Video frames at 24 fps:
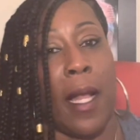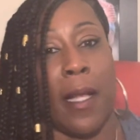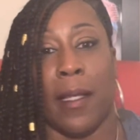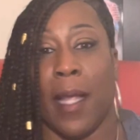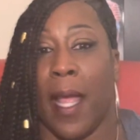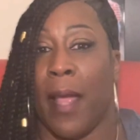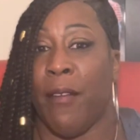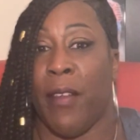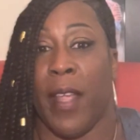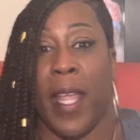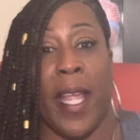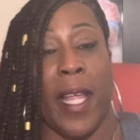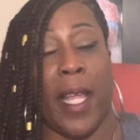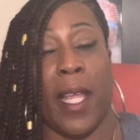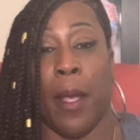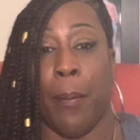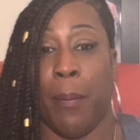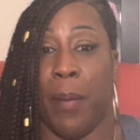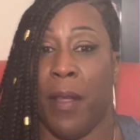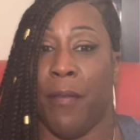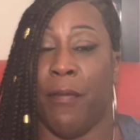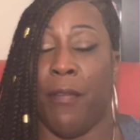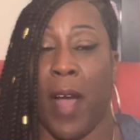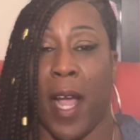it
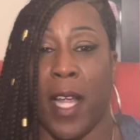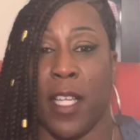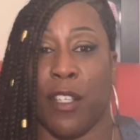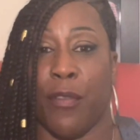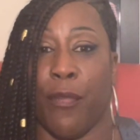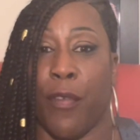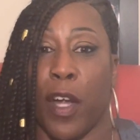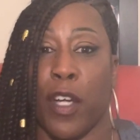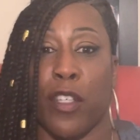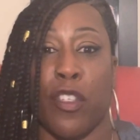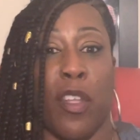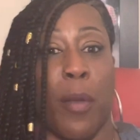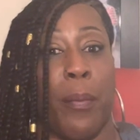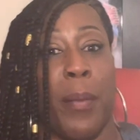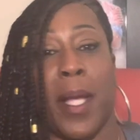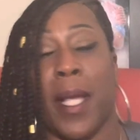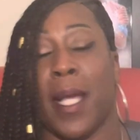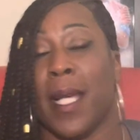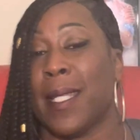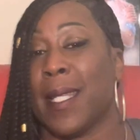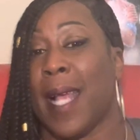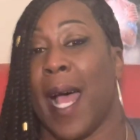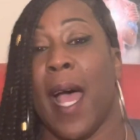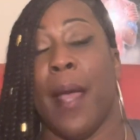could be vice versa,
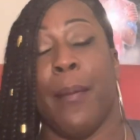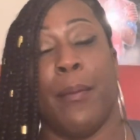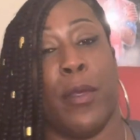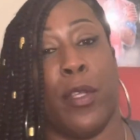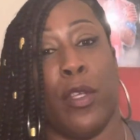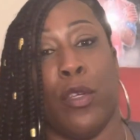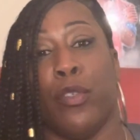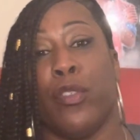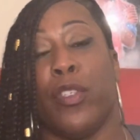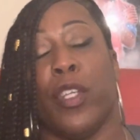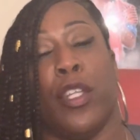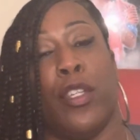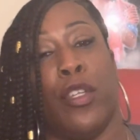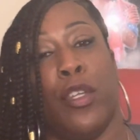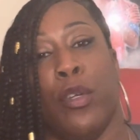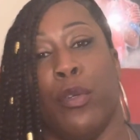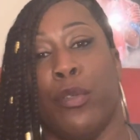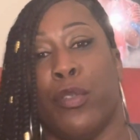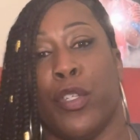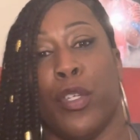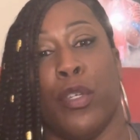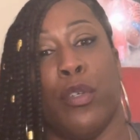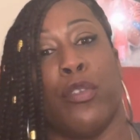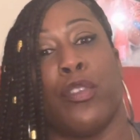because I'm using
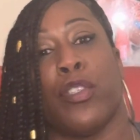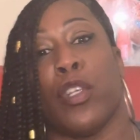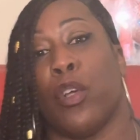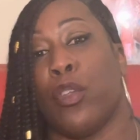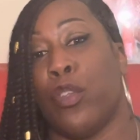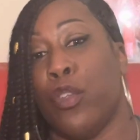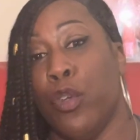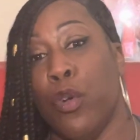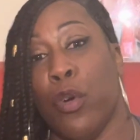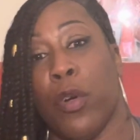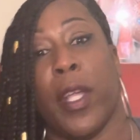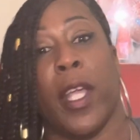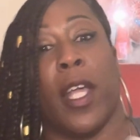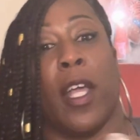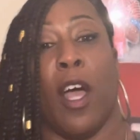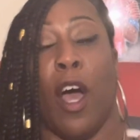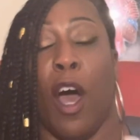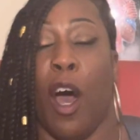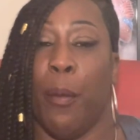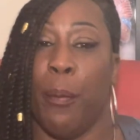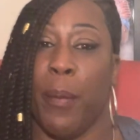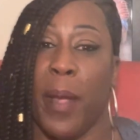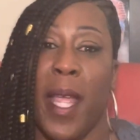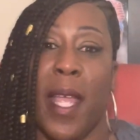you too. So you could
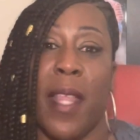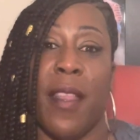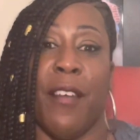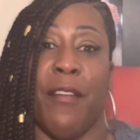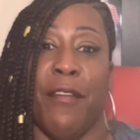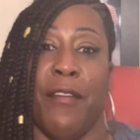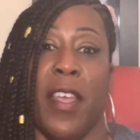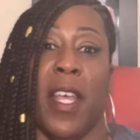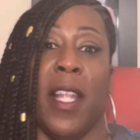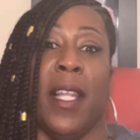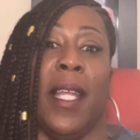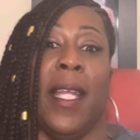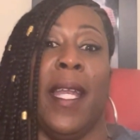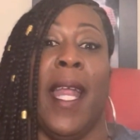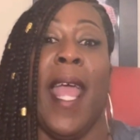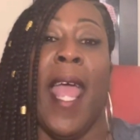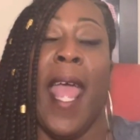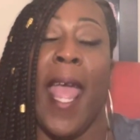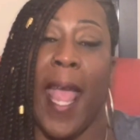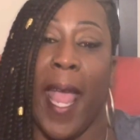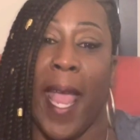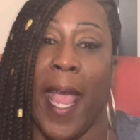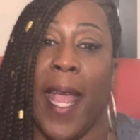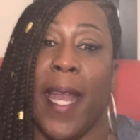call me the villain
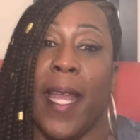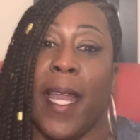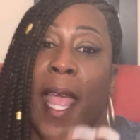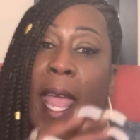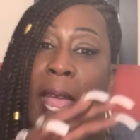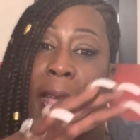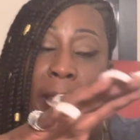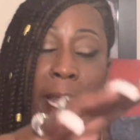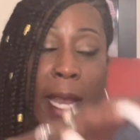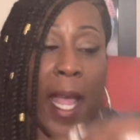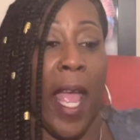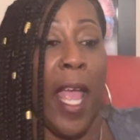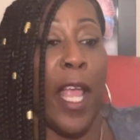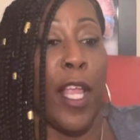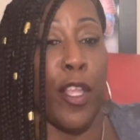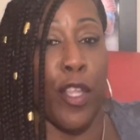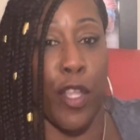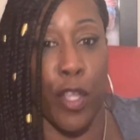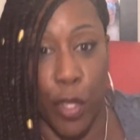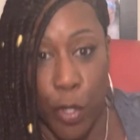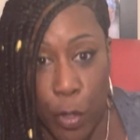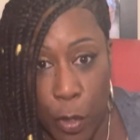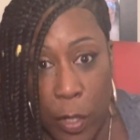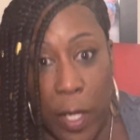and
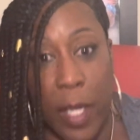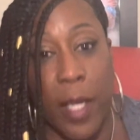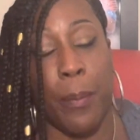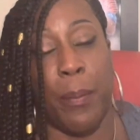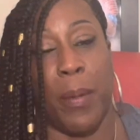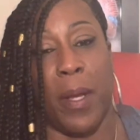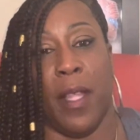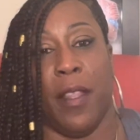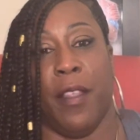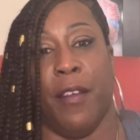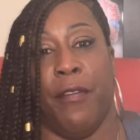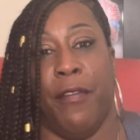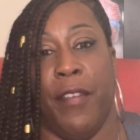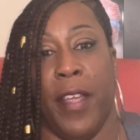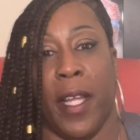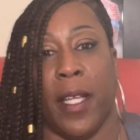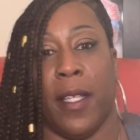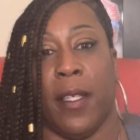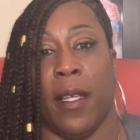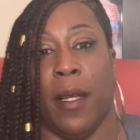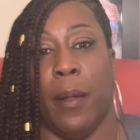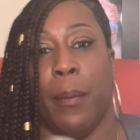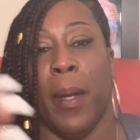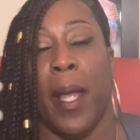you could be the
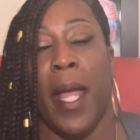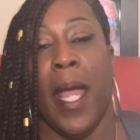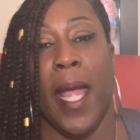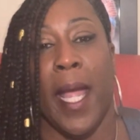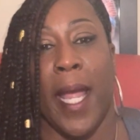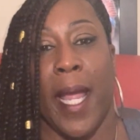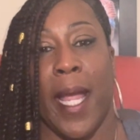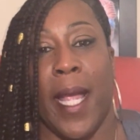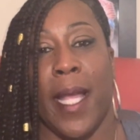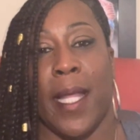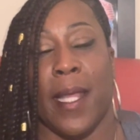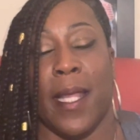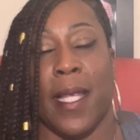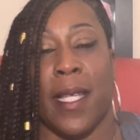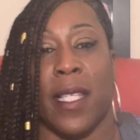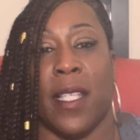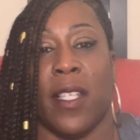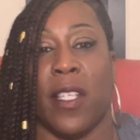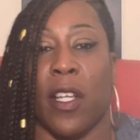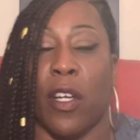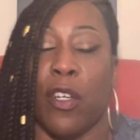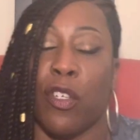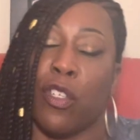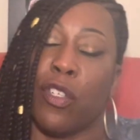victim in
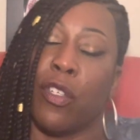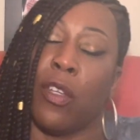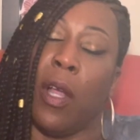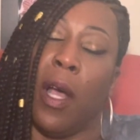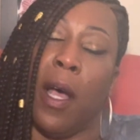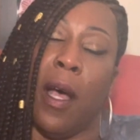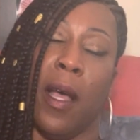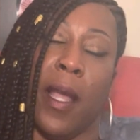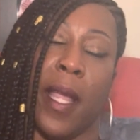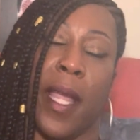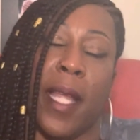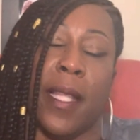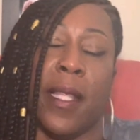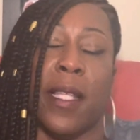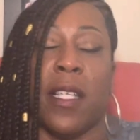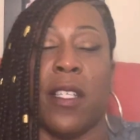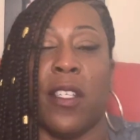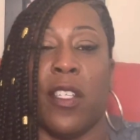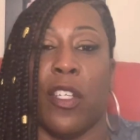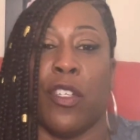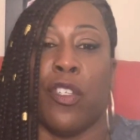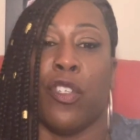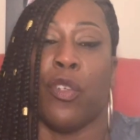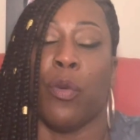this
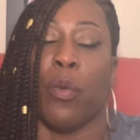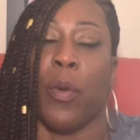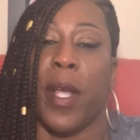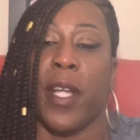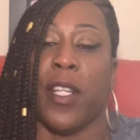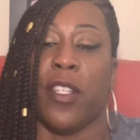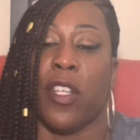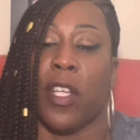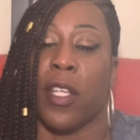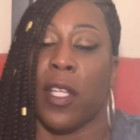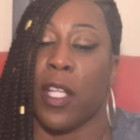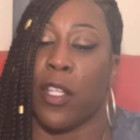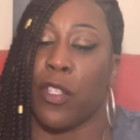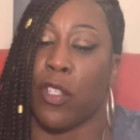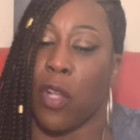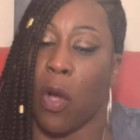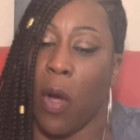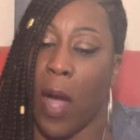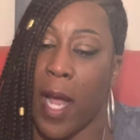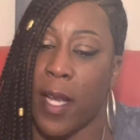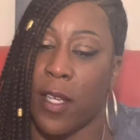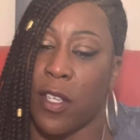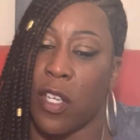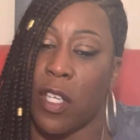situation. And
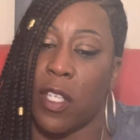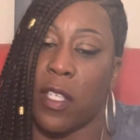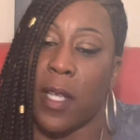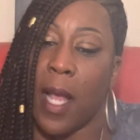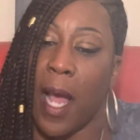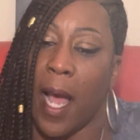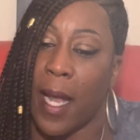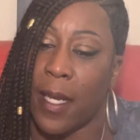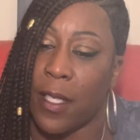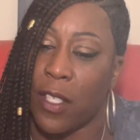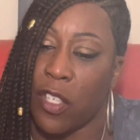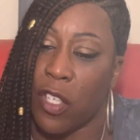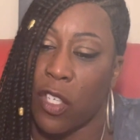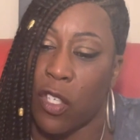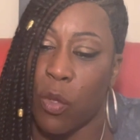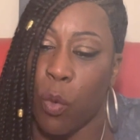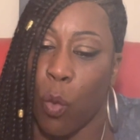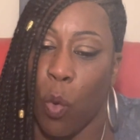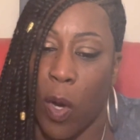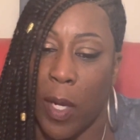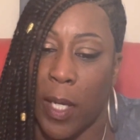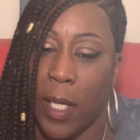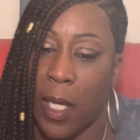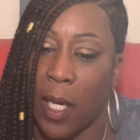so I just
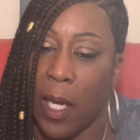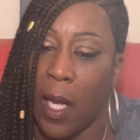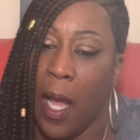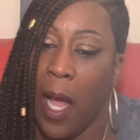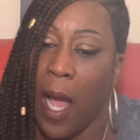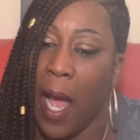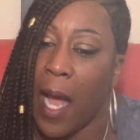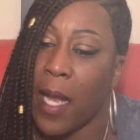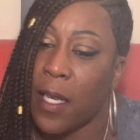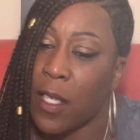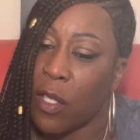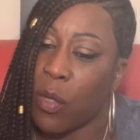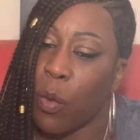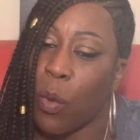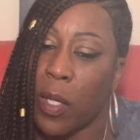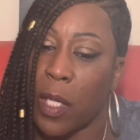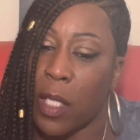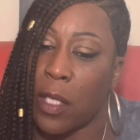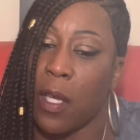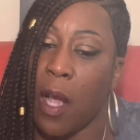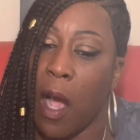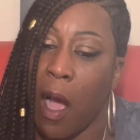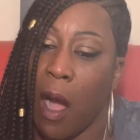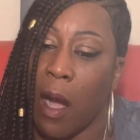want
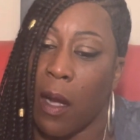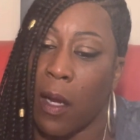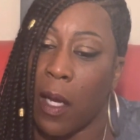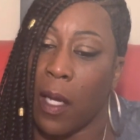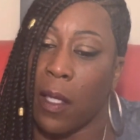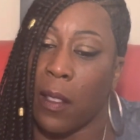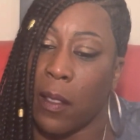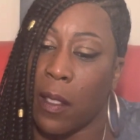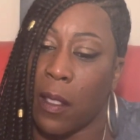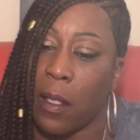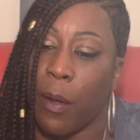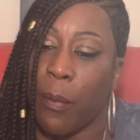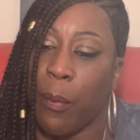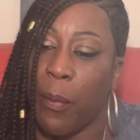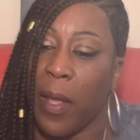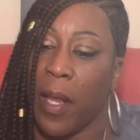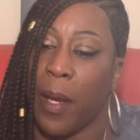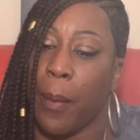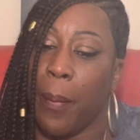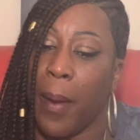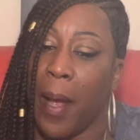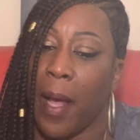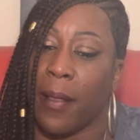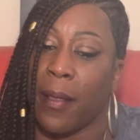to talk a little
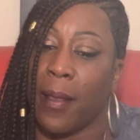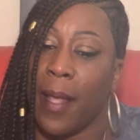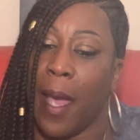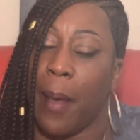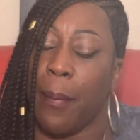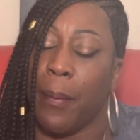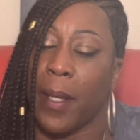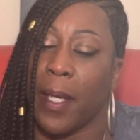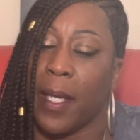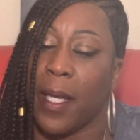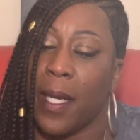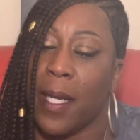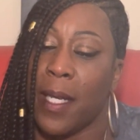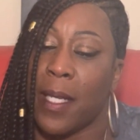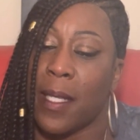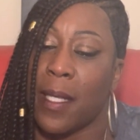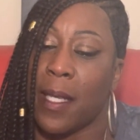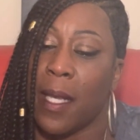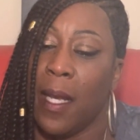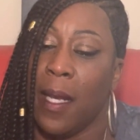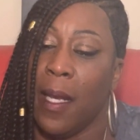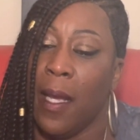bit about that, because